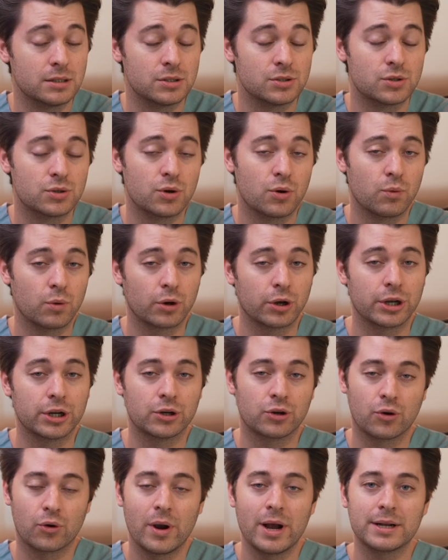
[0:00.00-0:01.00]
and so we're going to
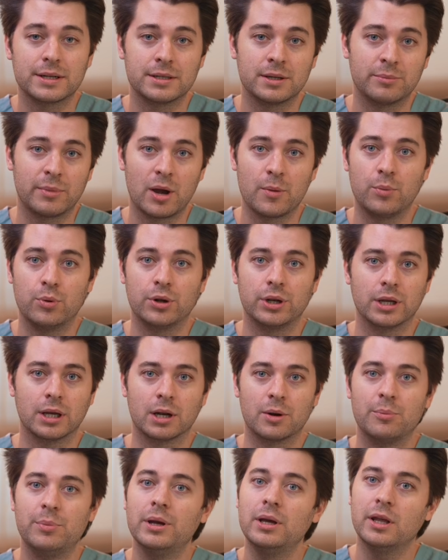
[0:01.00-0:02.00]
correct it by putting in a
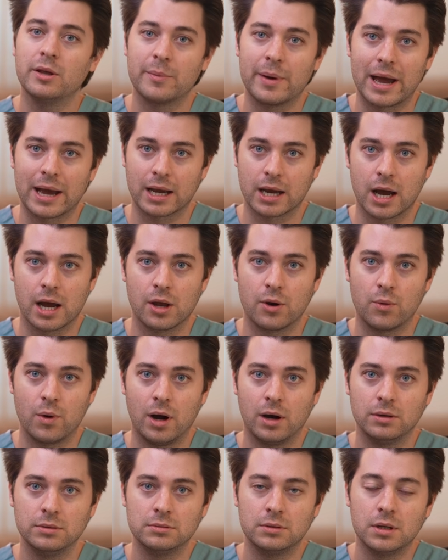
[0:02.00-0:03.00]
piggyback
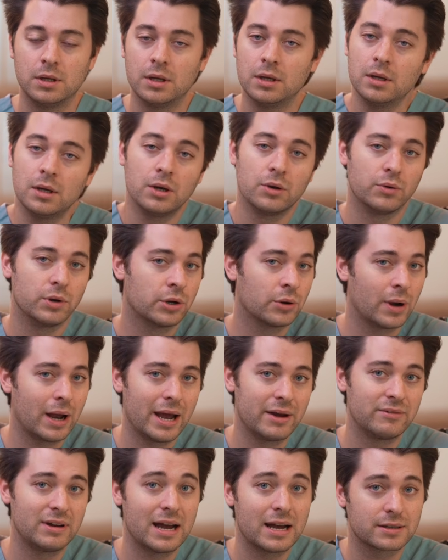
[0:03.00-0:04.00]
IOL. We don't
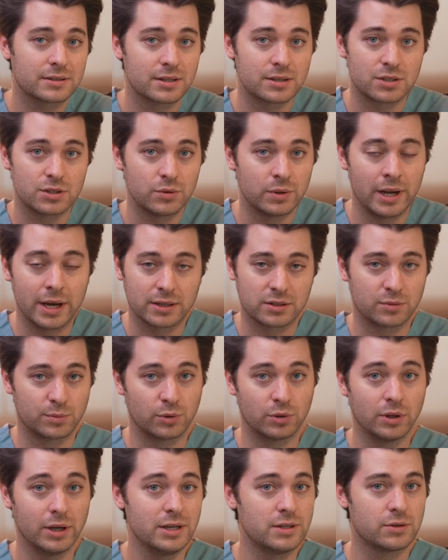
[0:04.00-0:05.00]
have access to an
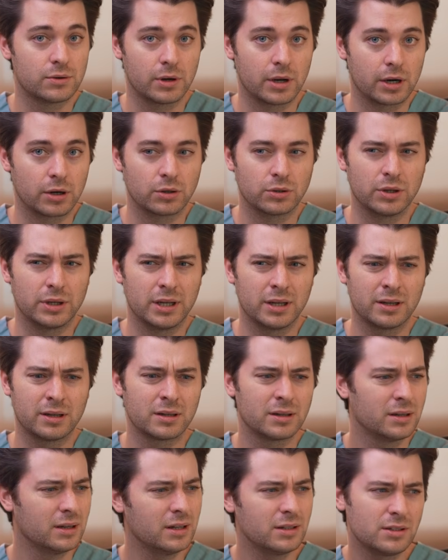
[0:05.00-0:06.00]
excimer laser at our clinic,
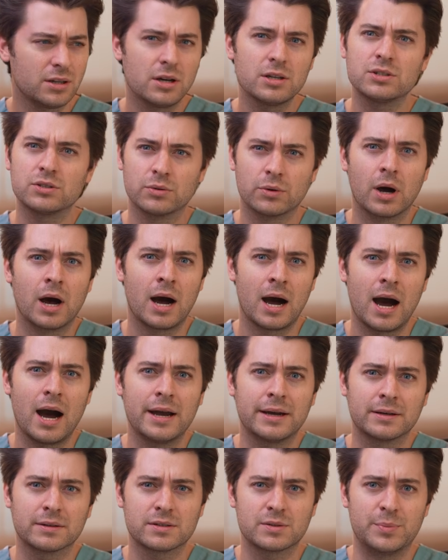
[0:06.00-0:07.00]
and it's also a high
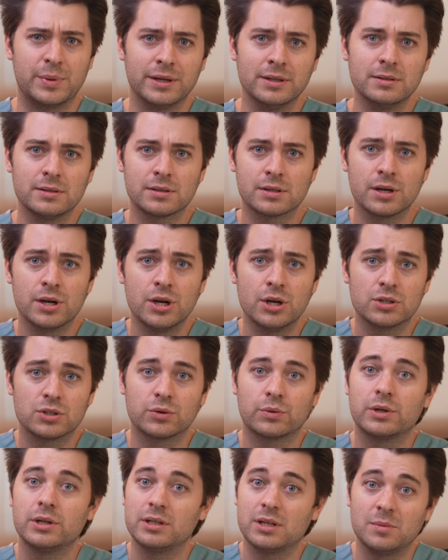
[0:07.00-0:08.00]
expense, so
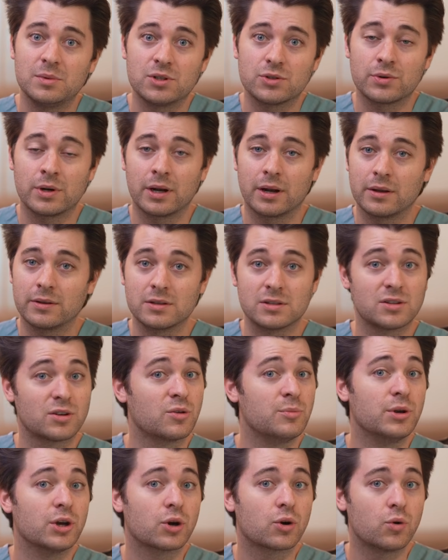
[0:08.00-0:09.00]
I want to demonstrate how this
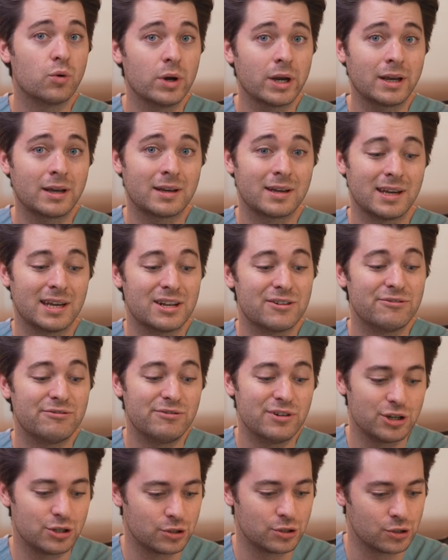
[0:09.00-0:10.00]
can be a quick and
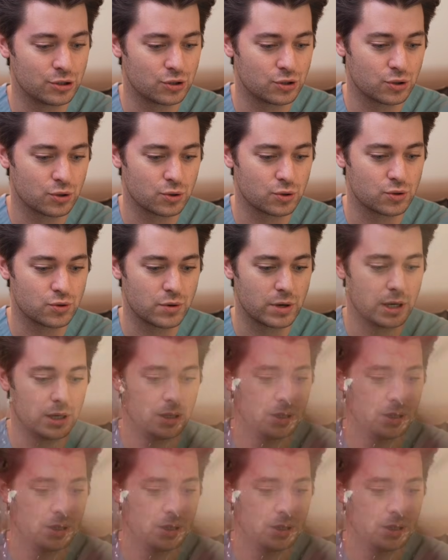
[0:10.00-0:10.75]
efficient surgery.